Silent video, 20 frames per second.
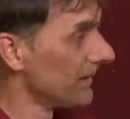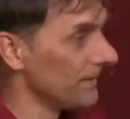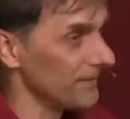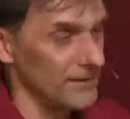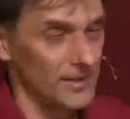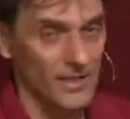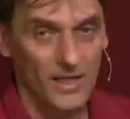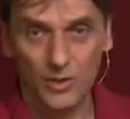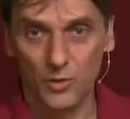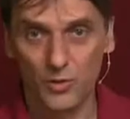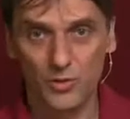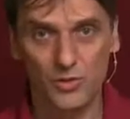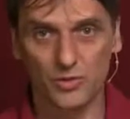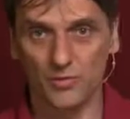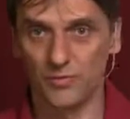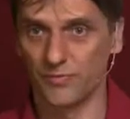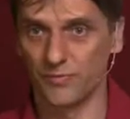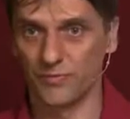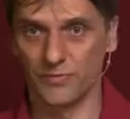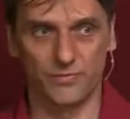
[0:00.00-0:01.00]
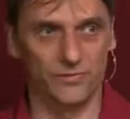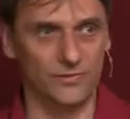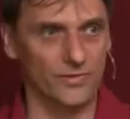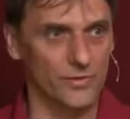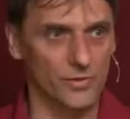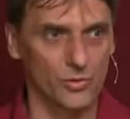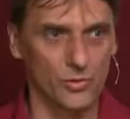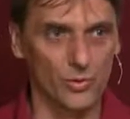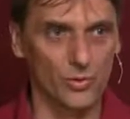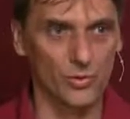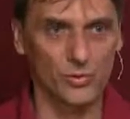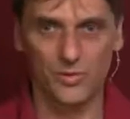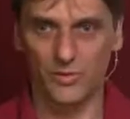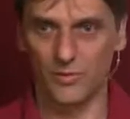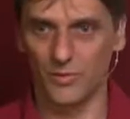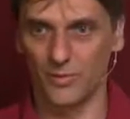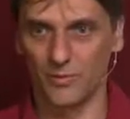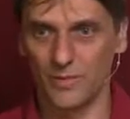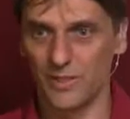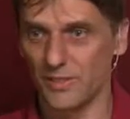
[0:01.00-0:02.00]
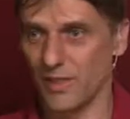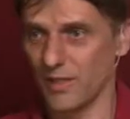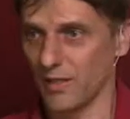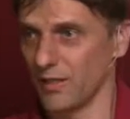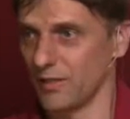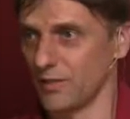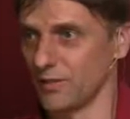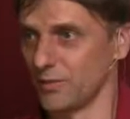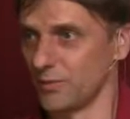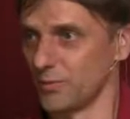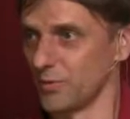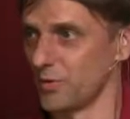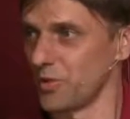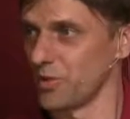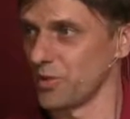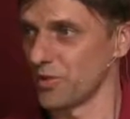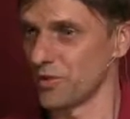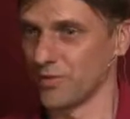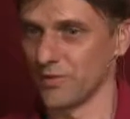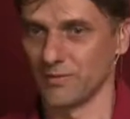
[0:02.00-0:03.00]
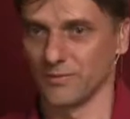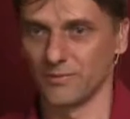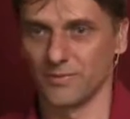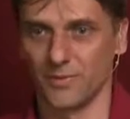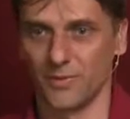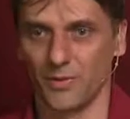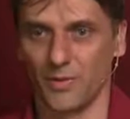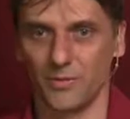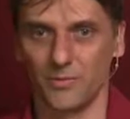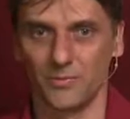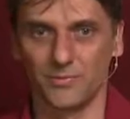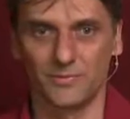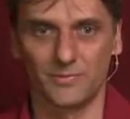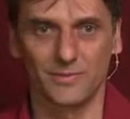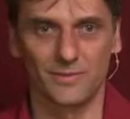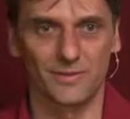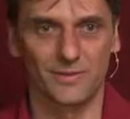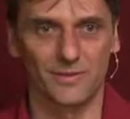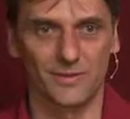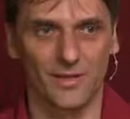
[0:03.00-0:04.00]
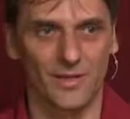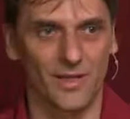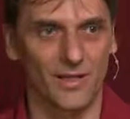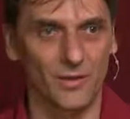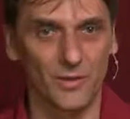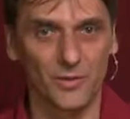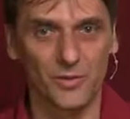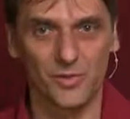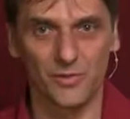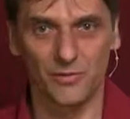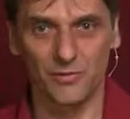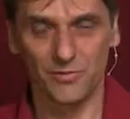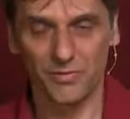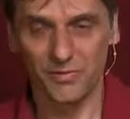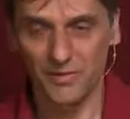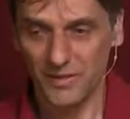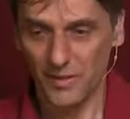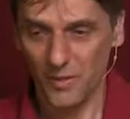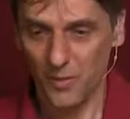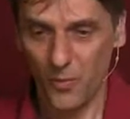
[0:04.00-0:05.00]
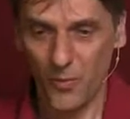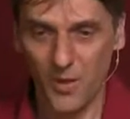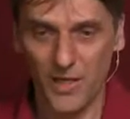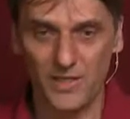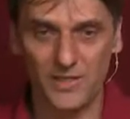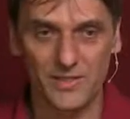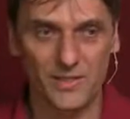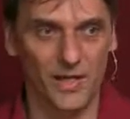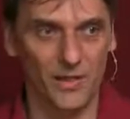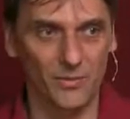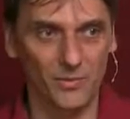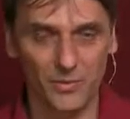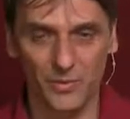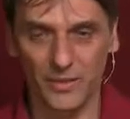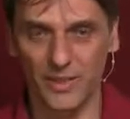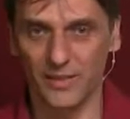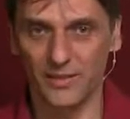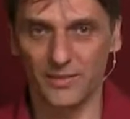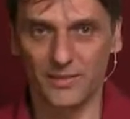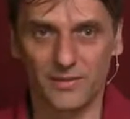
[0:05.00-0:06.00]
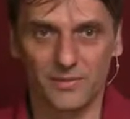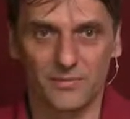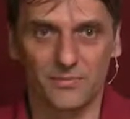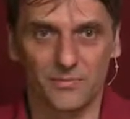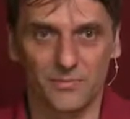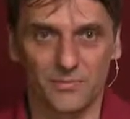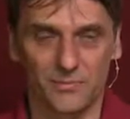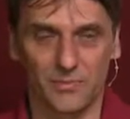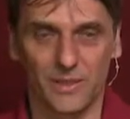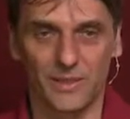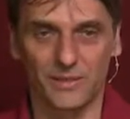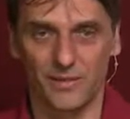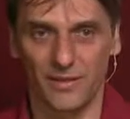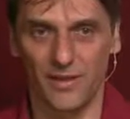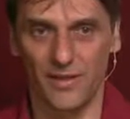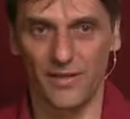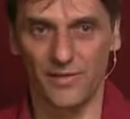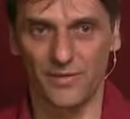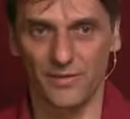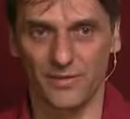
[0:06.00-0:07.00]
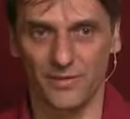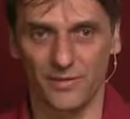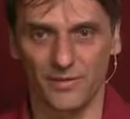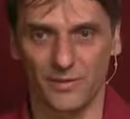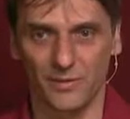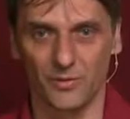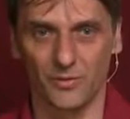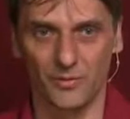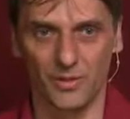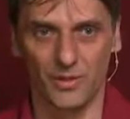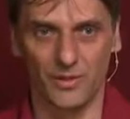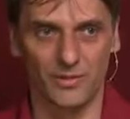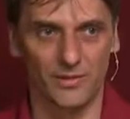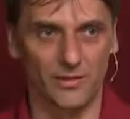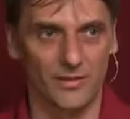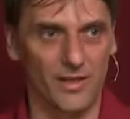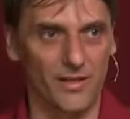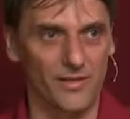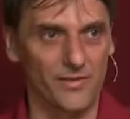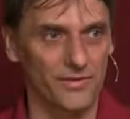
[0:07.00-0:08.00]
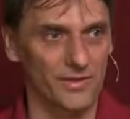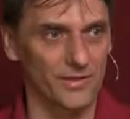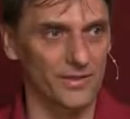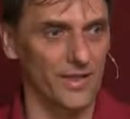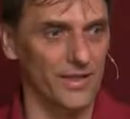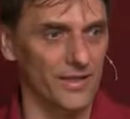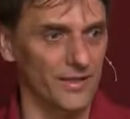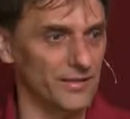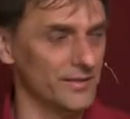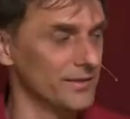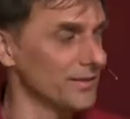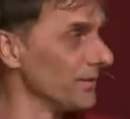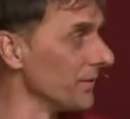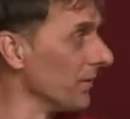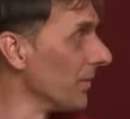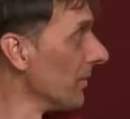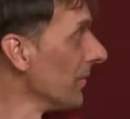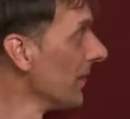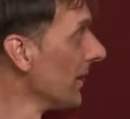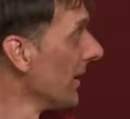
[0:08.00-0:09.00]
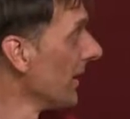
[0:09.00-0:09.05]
there are lots of schools, you know. It's like in nutrition, you know. There are lots of ways how to get better health and, and healthy diet, you know.